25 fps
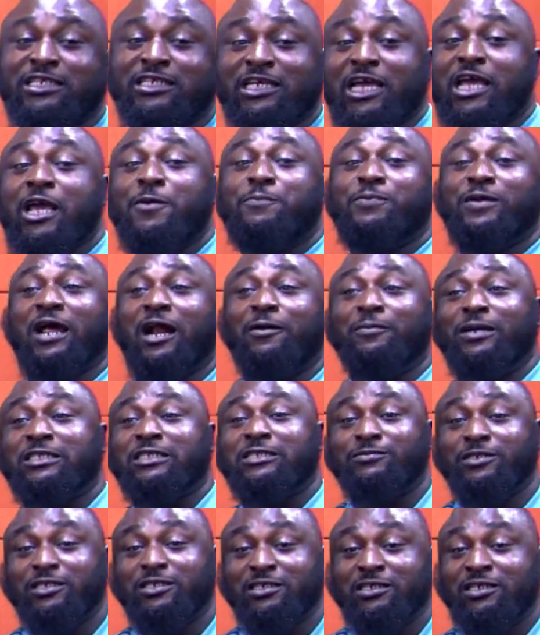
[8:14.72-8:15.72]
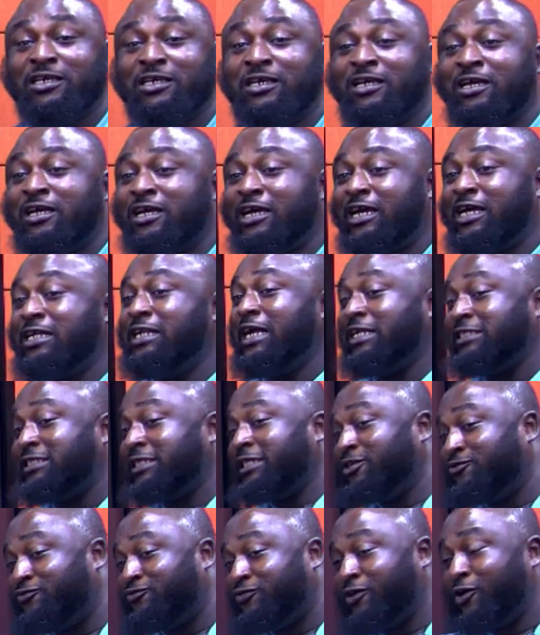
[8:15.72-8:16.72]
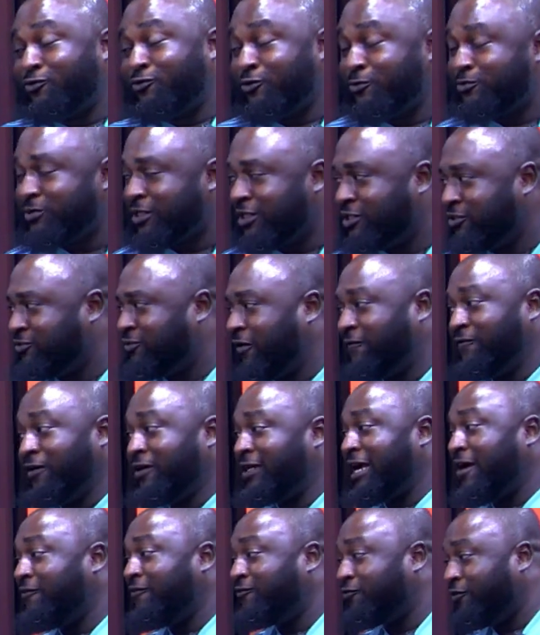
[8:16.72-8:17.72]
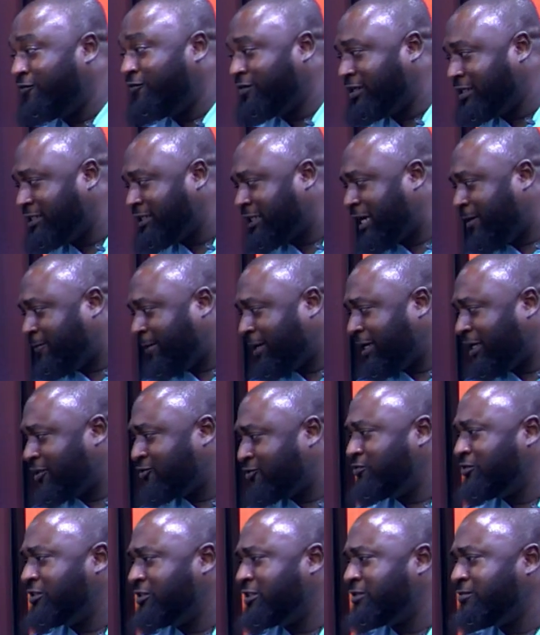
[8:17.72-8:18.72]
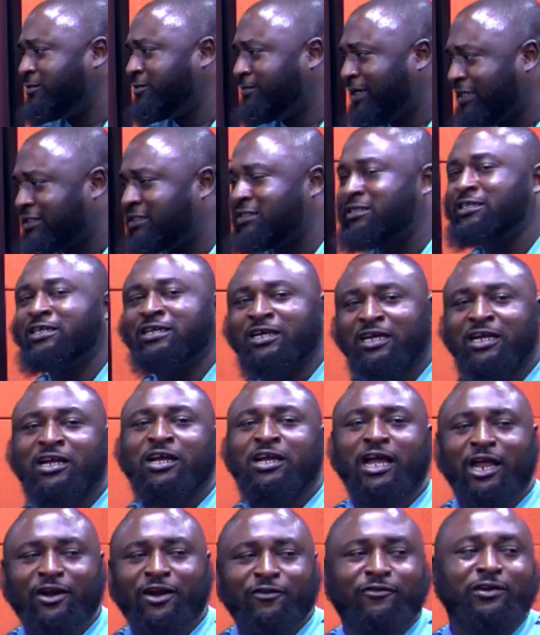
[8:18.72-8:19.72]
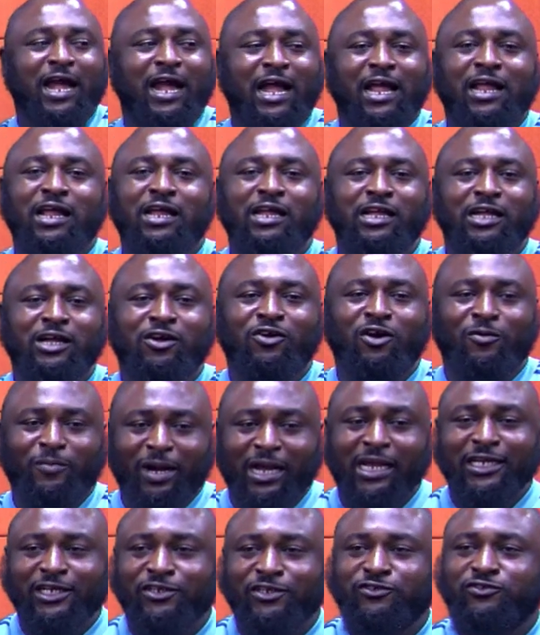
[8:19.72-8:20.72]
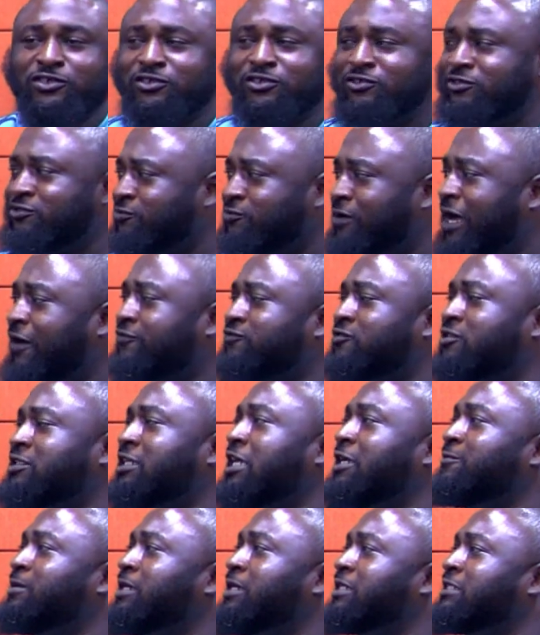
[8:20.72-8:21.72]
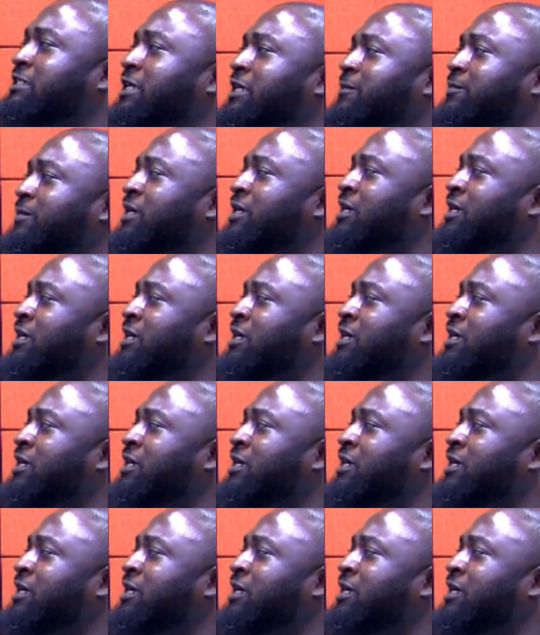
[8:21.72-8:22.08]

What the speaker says: APR betimi enya ticket to the group stages of the CAF Confederation Cup and so omo team but Andra or my history, we have to celebrate them.